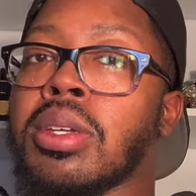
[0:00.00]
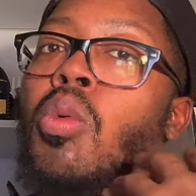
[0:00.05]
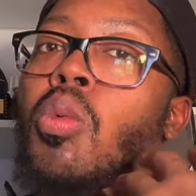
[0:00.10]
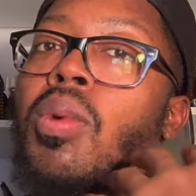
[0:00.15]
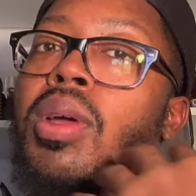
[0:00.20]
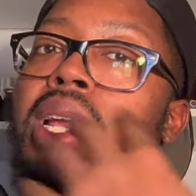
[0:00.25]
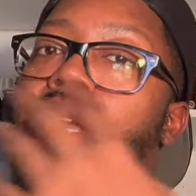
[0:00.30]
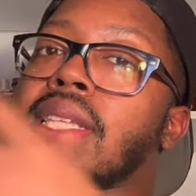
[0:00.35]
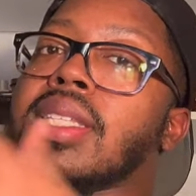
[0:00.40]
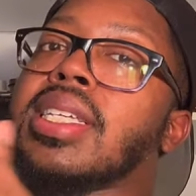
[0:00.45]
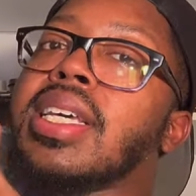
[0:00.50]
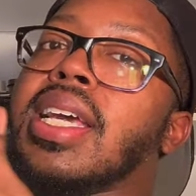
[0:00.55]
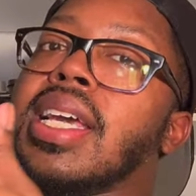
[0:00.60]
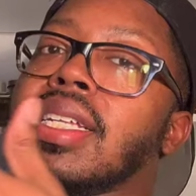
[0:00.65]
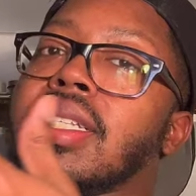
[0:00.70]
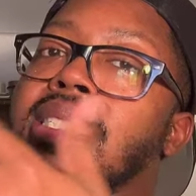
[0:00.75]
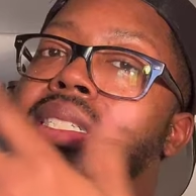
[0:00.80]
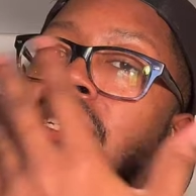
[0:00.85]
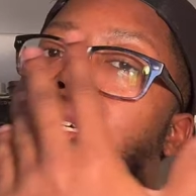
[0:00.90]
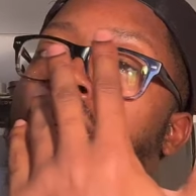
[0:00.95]
When I
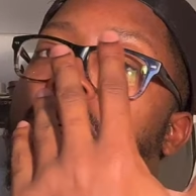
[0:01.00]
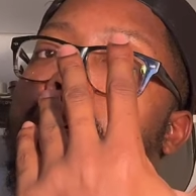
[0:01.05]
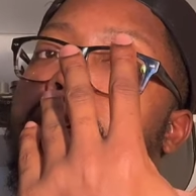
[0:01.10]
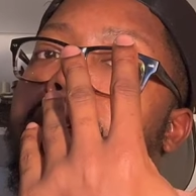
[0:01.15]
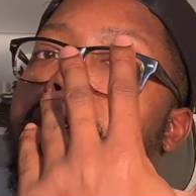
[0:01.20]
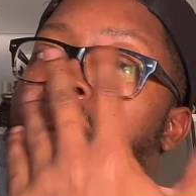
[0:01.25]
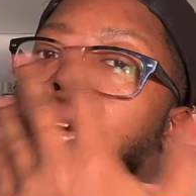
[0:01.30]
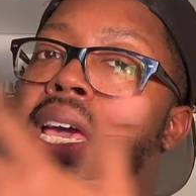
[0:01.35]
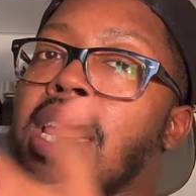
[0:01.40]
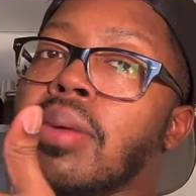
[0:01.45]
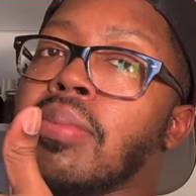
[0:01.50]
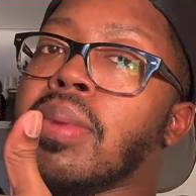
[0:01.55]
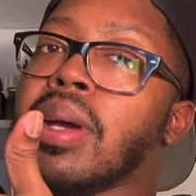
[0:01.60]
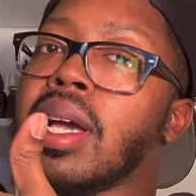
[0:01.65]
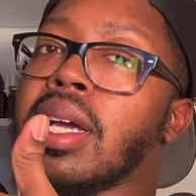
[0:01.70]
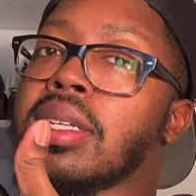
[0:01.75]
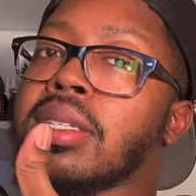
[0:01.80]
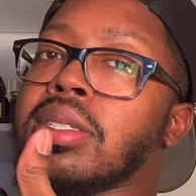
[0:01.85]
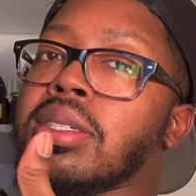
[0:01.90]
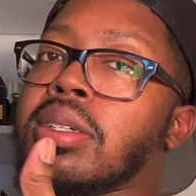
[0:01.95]
test the
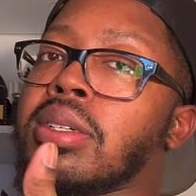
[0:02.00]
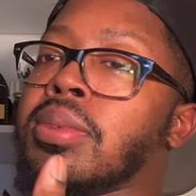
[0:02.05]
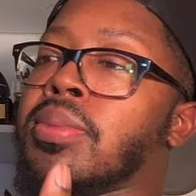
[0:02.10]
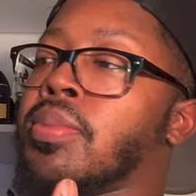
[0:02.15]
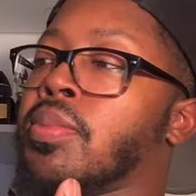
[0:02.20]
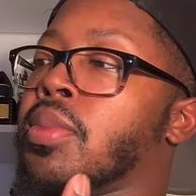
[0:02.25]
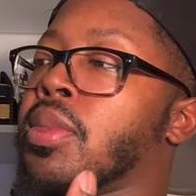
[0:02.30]
atomizer,